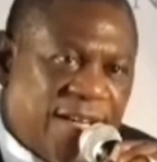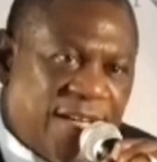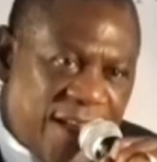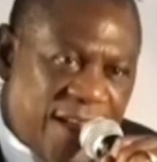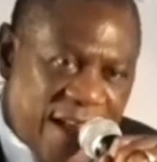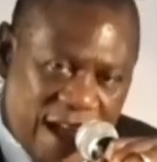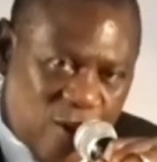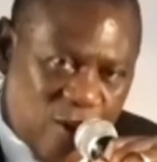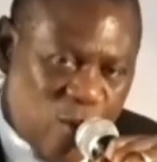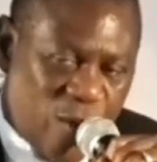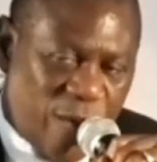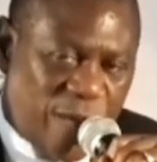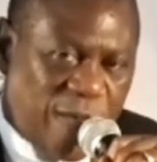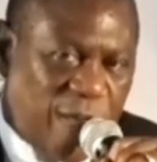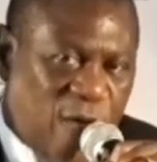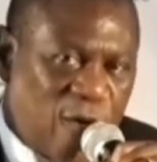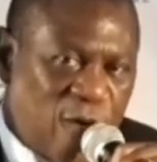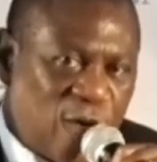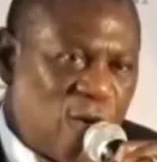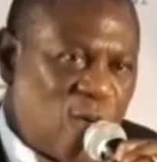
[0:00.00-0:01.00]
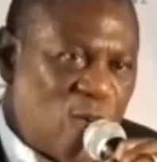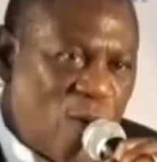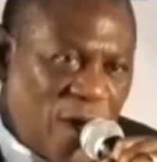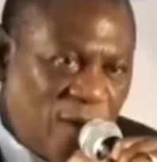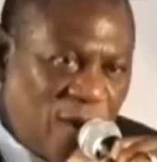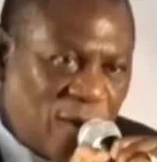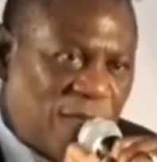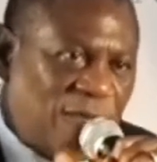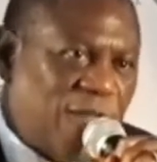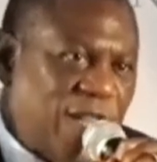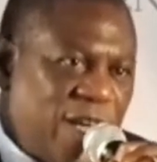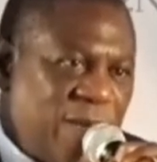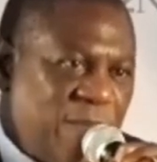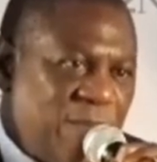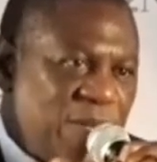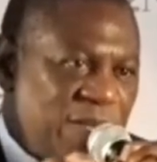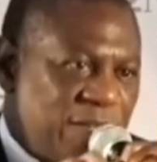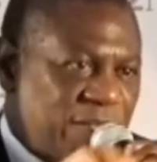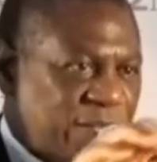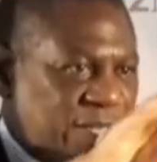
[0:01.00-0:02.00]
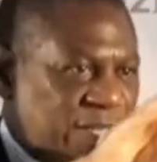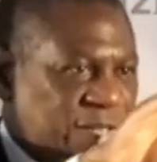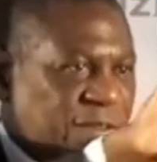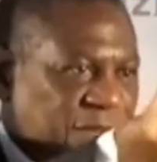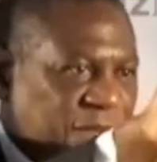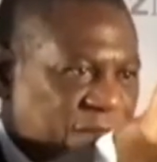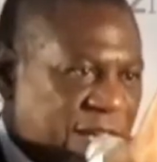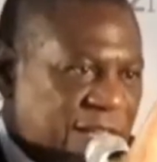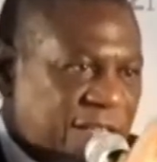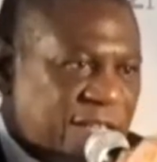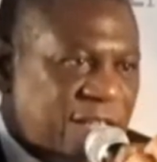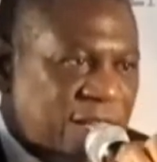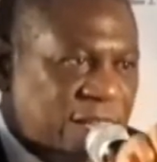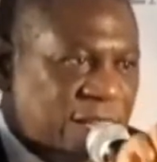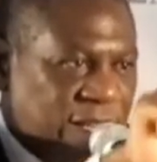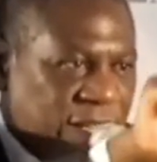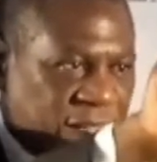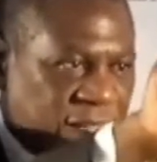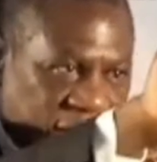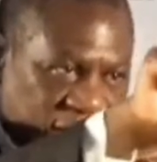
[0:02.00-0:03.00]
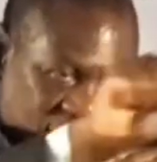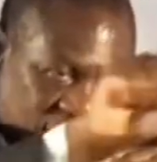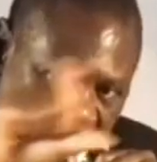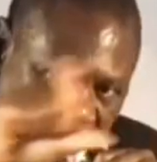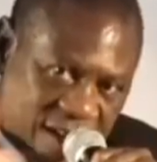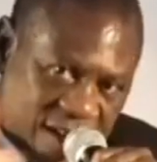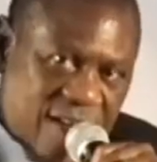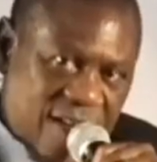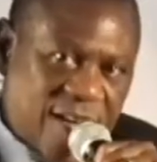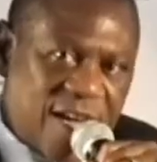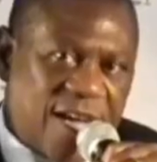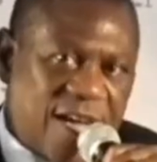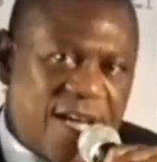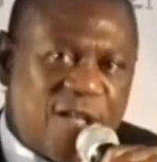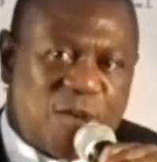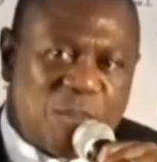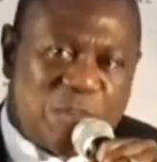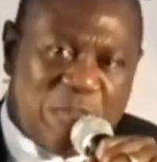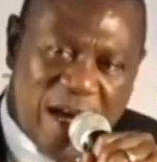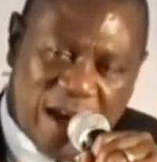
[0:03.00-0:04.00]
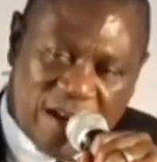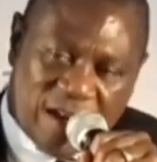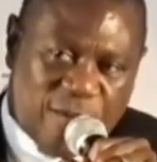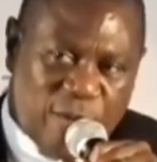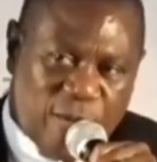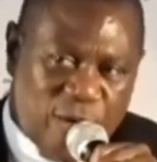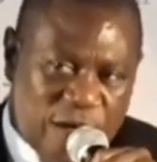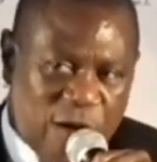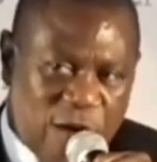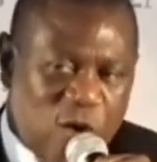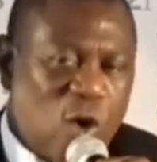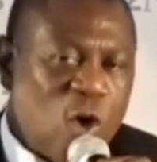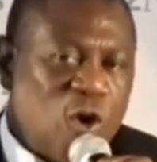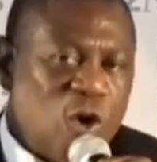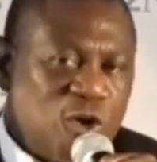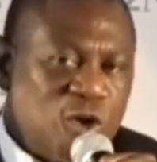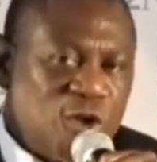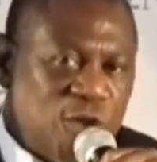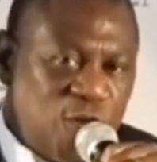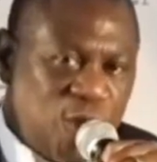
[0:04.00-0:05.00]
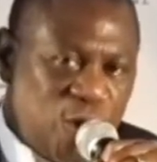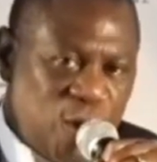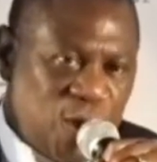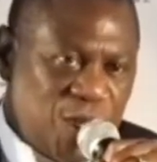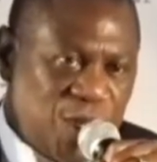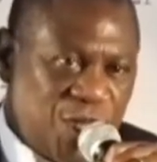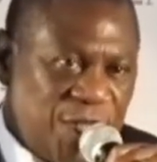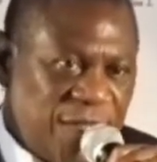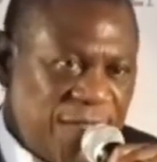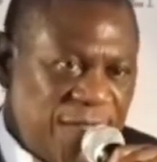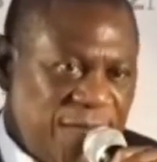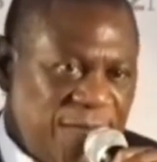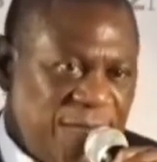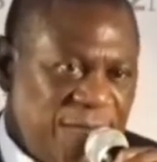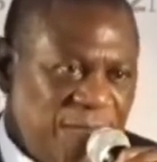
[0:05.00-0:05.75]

that we follow. One of them is, firstly, respect for the Constitution.